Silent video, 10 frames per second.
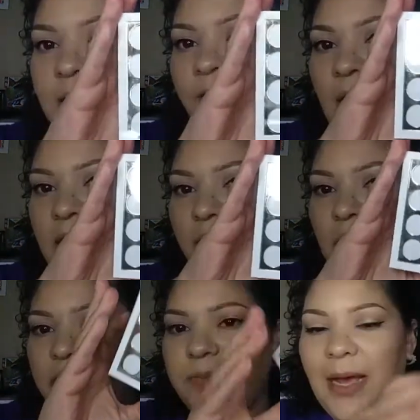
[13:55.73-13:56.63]
Stefani
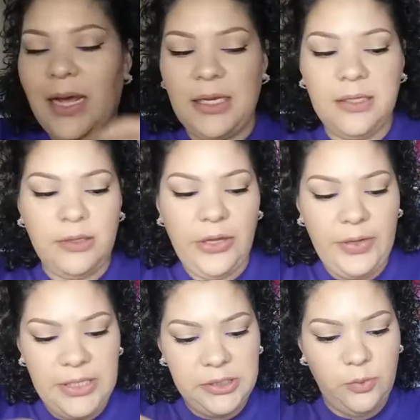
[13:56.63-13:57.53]
blush palette,
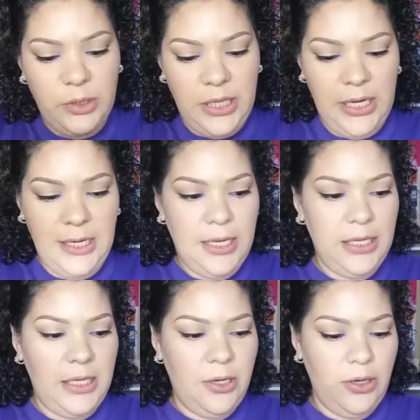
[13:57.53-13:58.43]
there is one
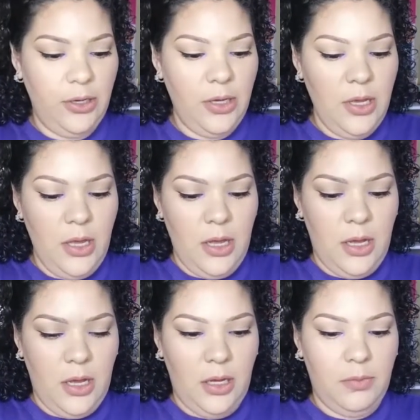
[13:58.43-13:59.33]
highlight here
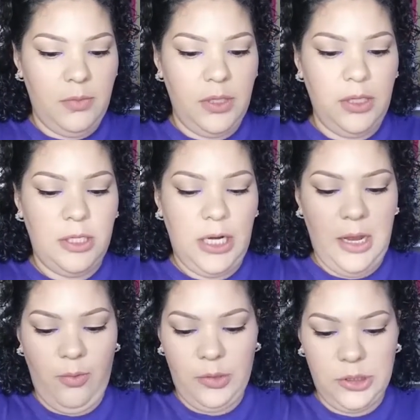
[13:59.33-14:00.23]
that
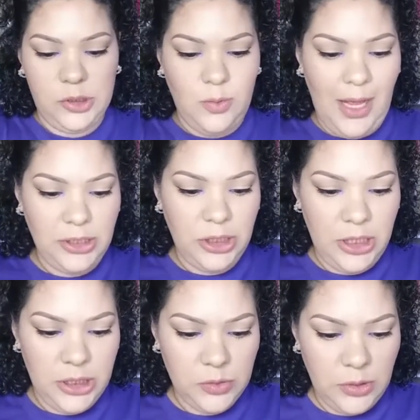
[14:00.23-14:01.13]
I want to swatch,
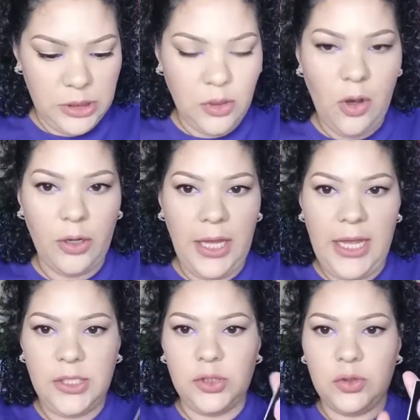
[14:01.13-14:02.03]
and this one is called
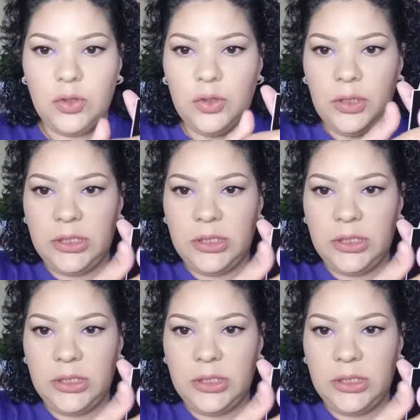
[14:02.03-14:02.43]
Angel.